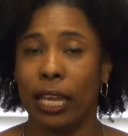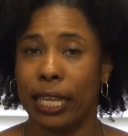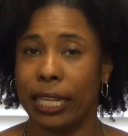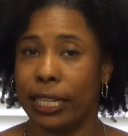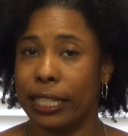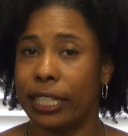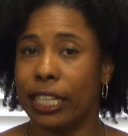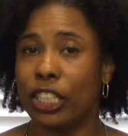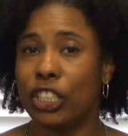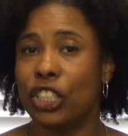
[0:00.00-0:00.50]
In
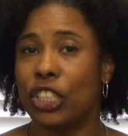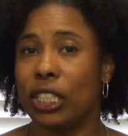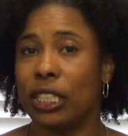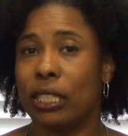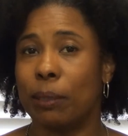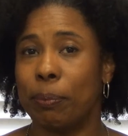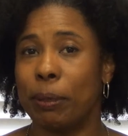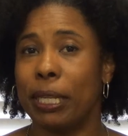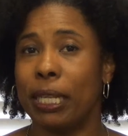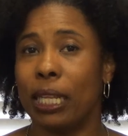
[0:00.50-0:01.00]
addition,
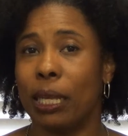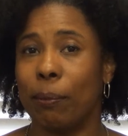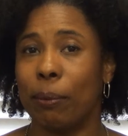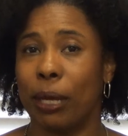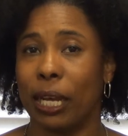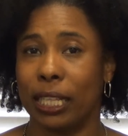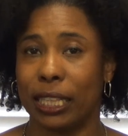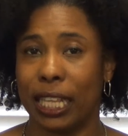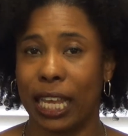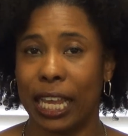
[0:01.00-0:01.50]
depending
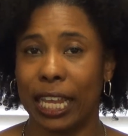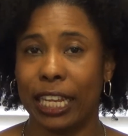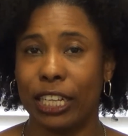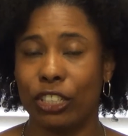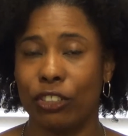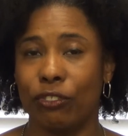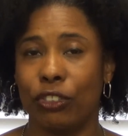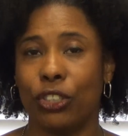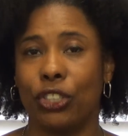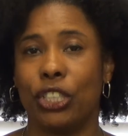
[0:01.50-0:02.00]
upon the
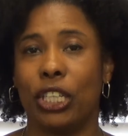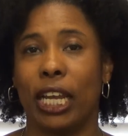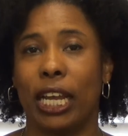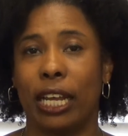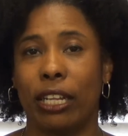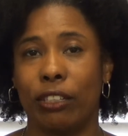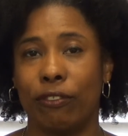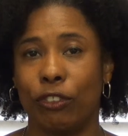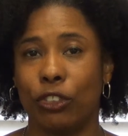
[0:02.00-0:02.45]
age of your child,